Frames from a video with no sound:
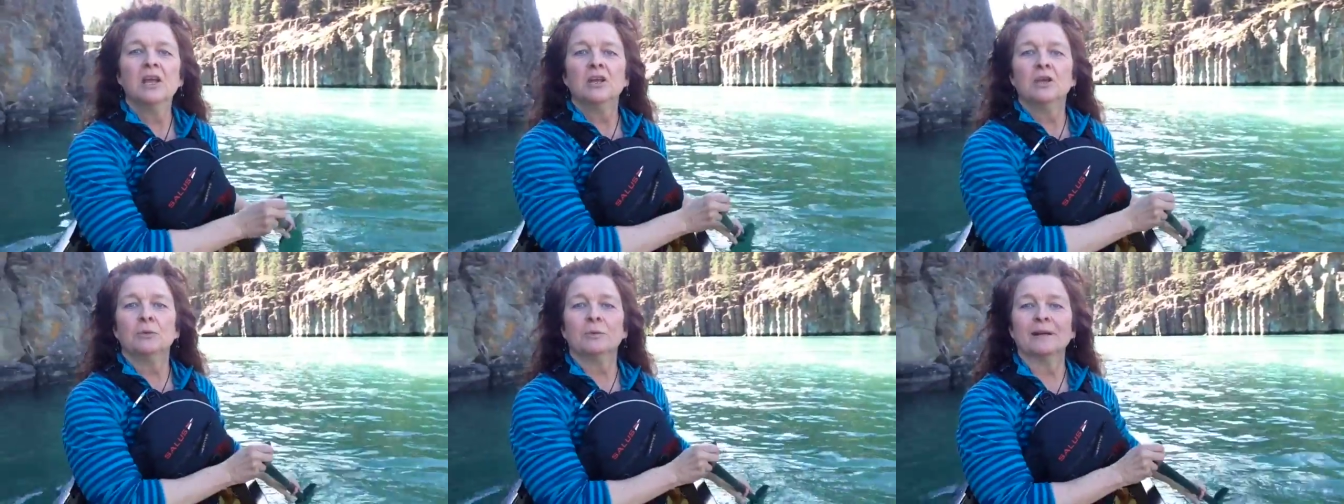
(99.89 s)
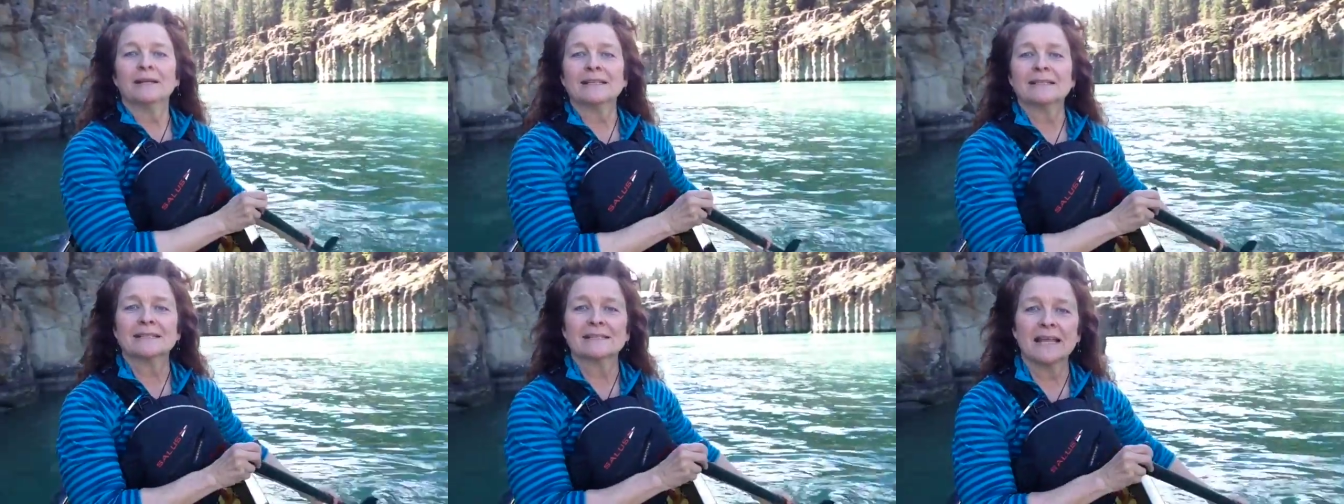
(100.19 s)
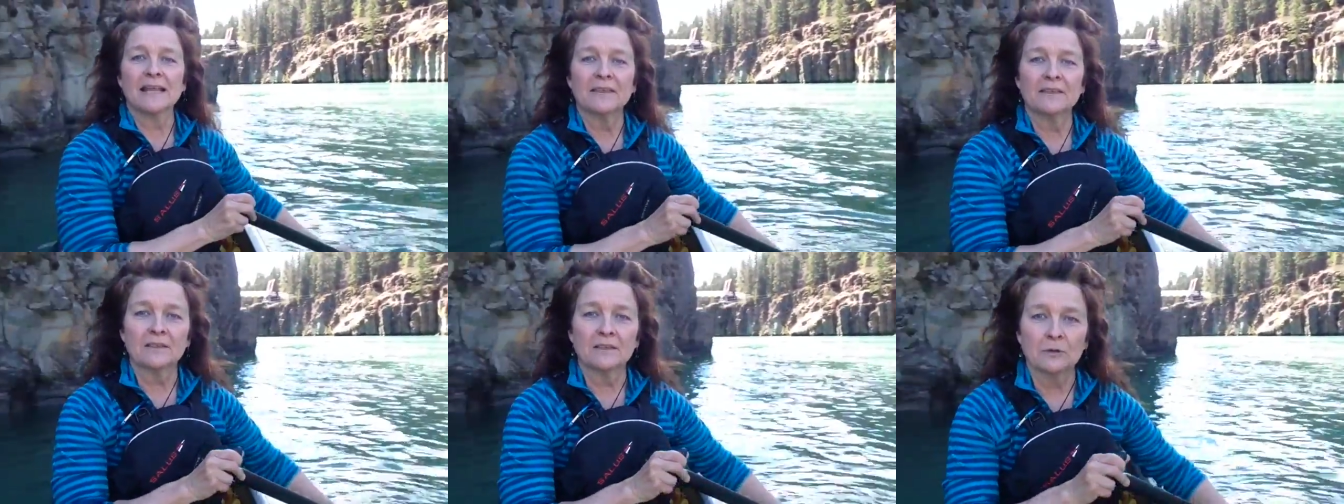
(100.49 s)
you want to
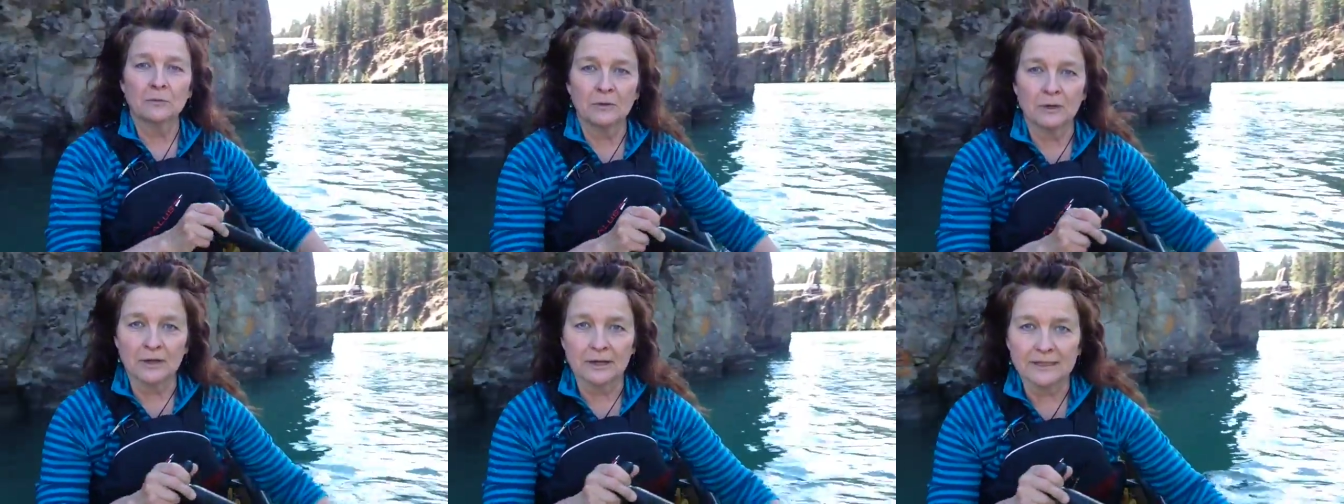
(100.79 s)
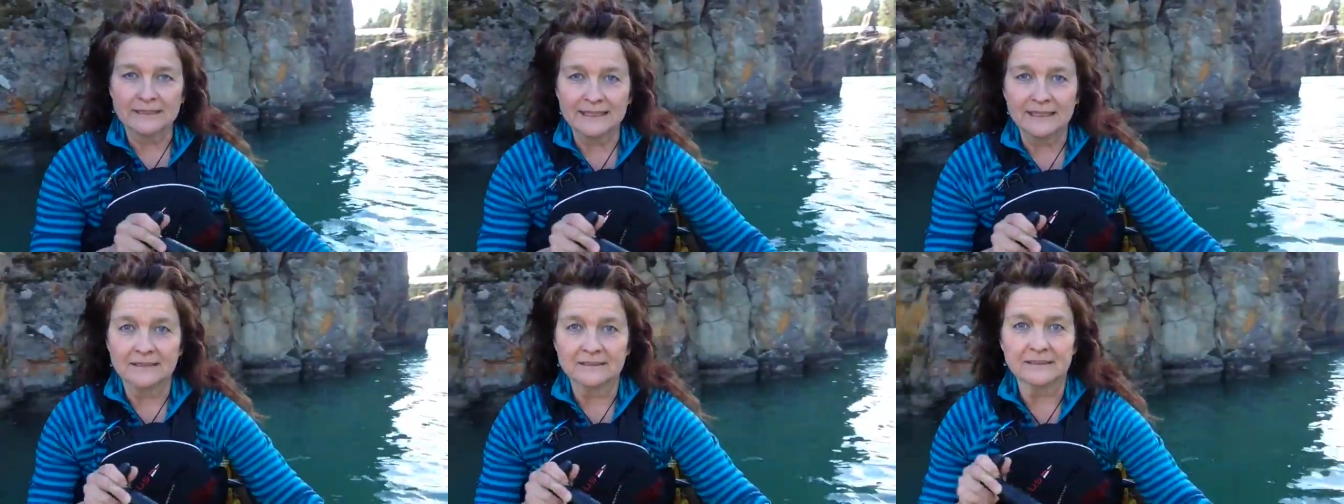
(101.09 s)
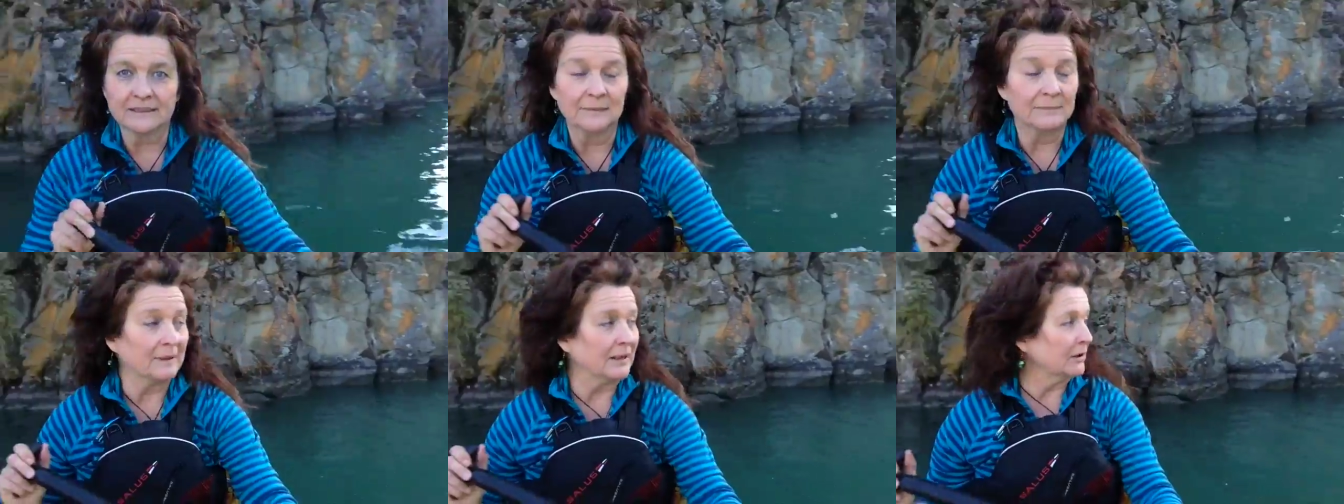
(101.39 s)
send the work down
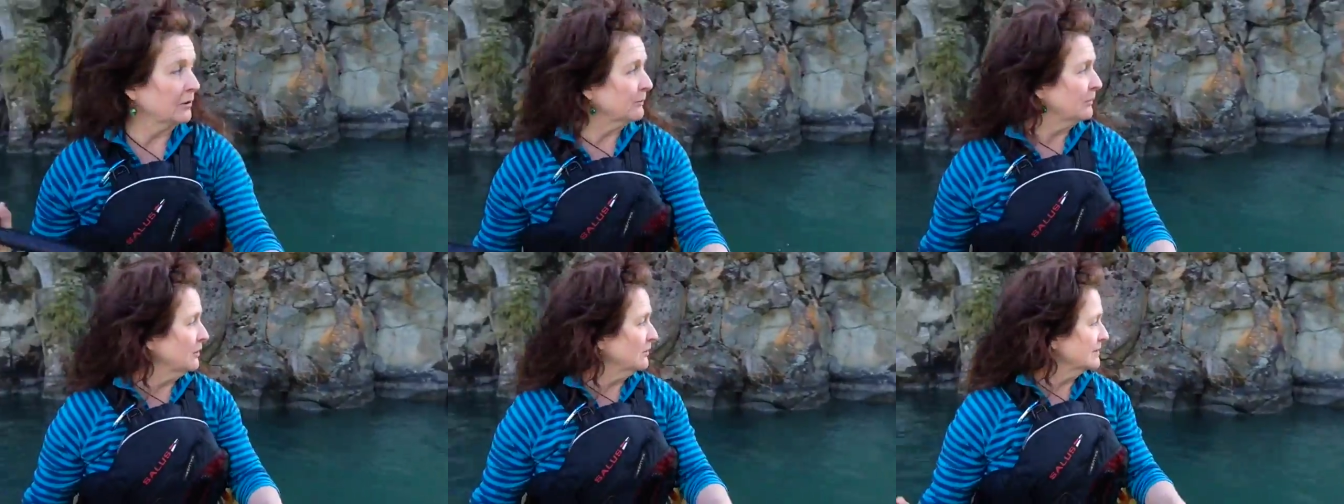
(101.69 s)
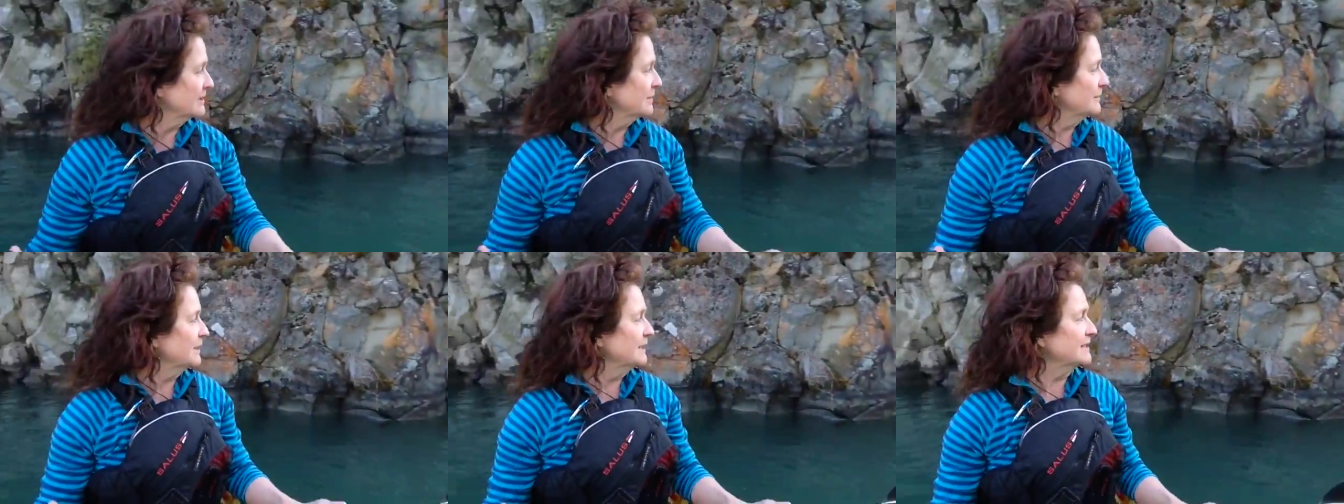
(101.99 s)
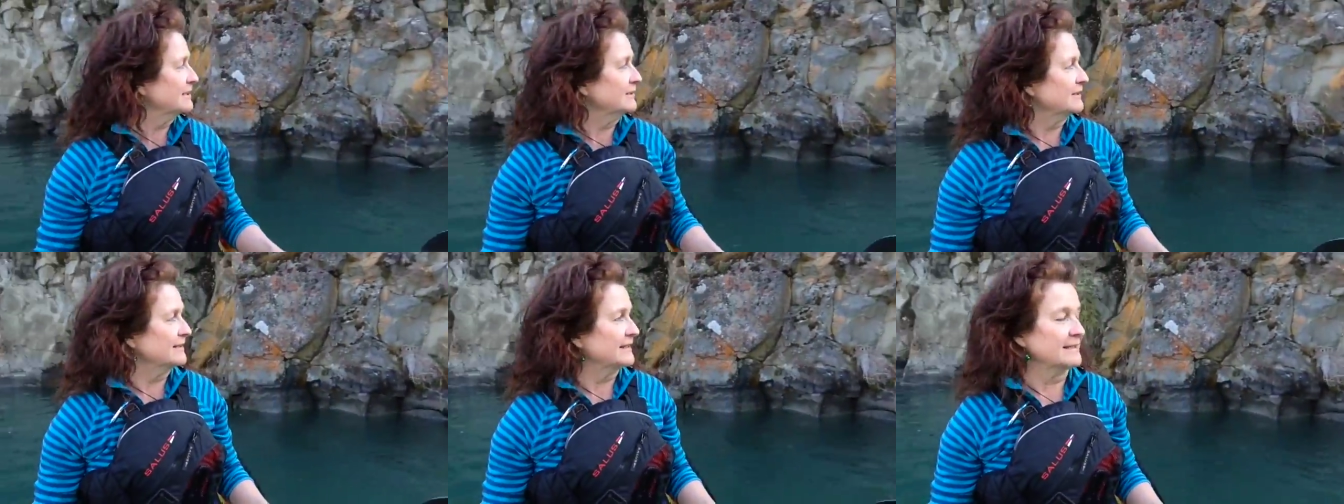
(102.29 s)
to the bigger bones and
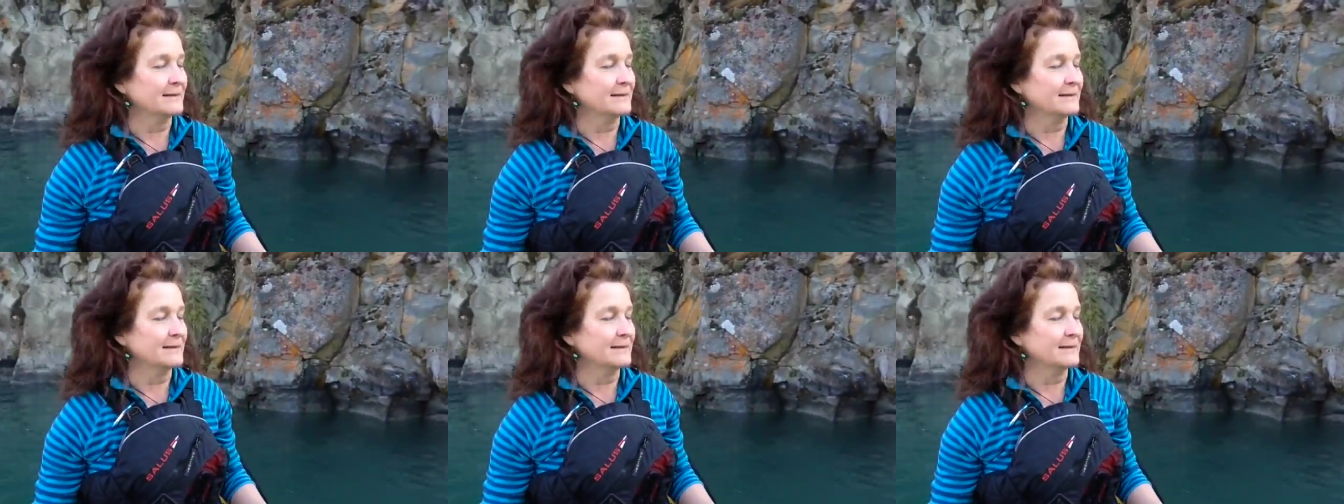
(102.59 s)
muscles